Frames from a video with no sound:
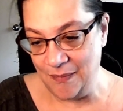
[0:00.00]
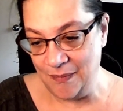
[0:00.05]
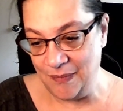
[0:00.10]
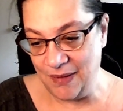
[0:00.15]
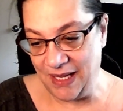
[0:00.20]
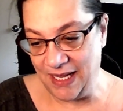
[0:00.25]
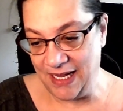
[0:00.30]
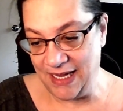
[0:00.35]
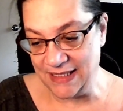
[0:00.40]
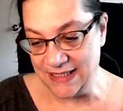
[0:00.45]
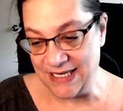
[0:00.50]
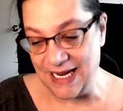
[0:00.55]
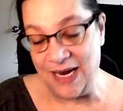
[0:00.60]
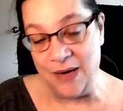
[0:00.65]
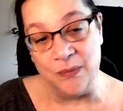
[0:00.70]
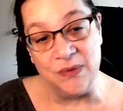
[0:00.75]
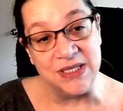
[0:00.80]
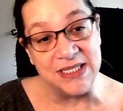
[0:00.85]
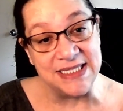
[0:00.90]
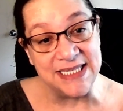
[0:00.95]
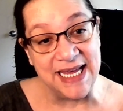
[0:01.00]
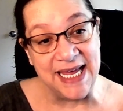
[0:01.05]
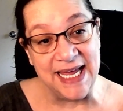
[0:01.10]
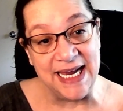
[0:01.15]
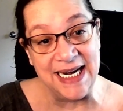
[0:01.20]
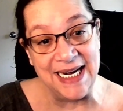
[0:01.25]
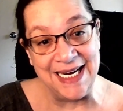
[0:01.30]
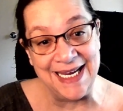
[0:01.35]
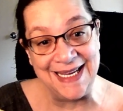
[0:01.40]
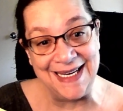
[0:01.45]
but I will
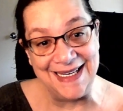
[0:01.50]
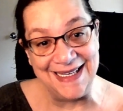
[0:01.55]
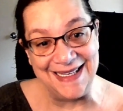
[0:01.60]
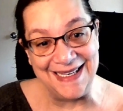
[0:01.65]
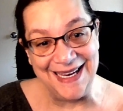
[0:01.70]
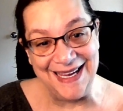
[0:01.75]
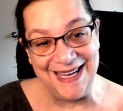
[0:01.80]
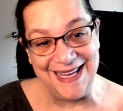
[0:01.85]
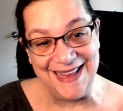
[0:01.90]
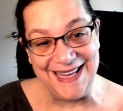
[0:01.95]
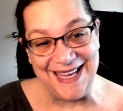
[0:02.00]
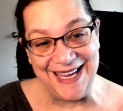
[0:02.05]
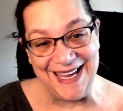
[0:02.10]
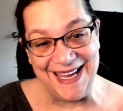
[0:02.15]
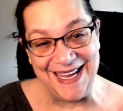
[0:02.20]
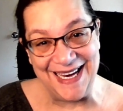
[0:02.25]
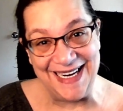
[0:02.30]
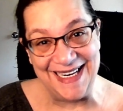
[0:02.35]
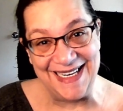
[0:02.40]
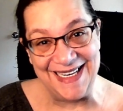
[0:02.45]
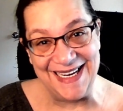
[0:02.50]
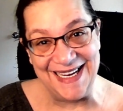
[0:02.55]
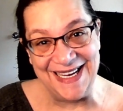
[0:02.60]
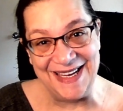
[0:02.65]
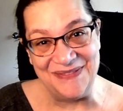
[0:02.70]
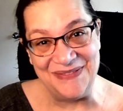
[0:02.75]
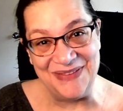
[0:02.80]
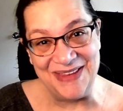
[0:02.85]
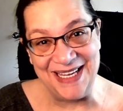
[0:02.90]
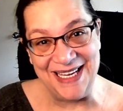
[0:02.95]
scan it in at the end
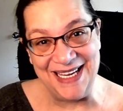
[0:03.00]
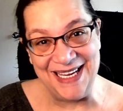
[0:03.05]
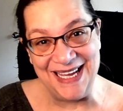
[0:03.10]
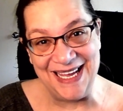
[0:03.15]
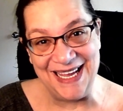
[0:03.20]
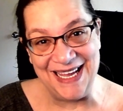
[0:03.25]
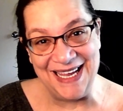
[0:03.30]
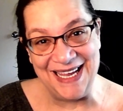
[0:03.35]
of the